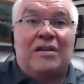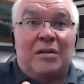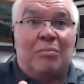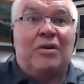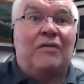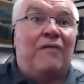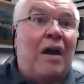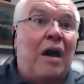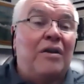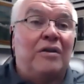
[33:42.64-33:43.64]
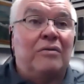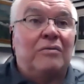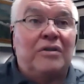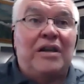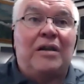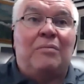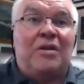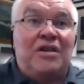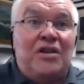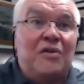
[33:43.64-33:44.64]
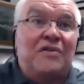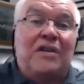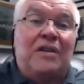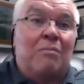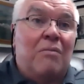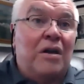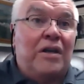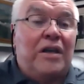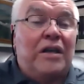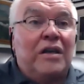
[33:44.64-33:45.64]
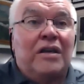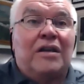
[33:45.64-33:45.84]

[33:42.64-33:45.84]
to build value. He had been using the money